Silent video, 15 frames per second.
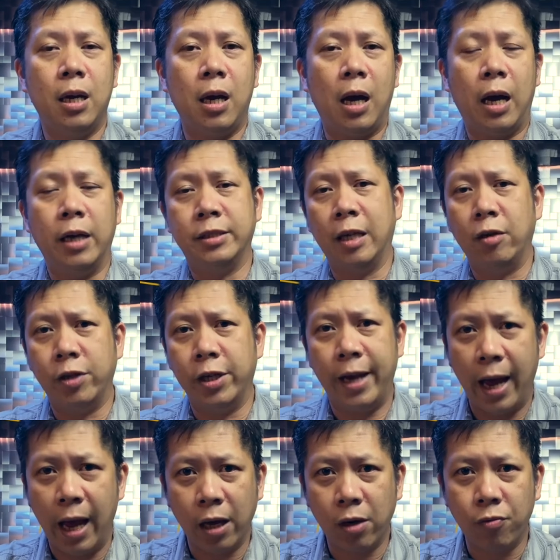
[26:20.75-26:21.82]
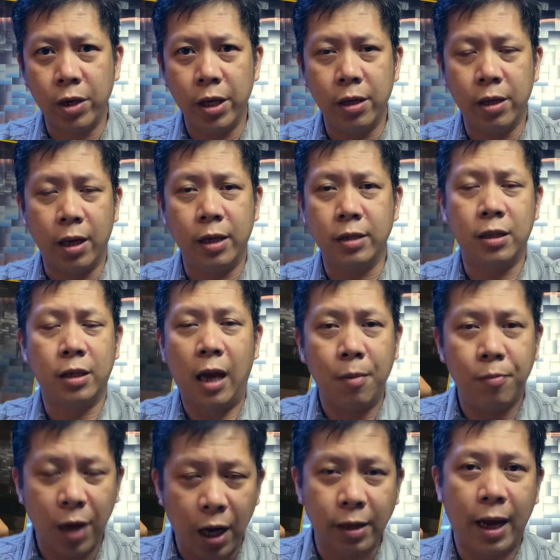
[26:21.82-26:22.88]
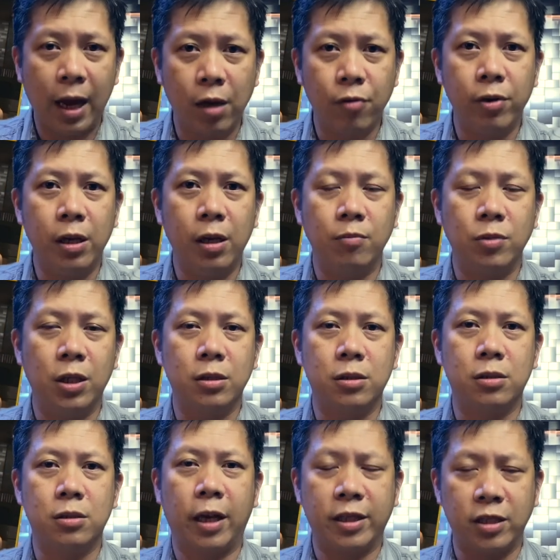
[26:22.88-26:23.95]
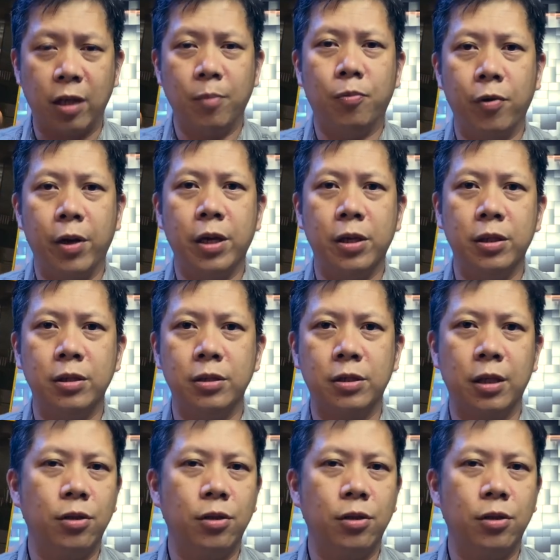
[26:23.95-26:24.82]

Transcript: I sounded angry, and I said, I'm not angry, I'm just extemporaneous, I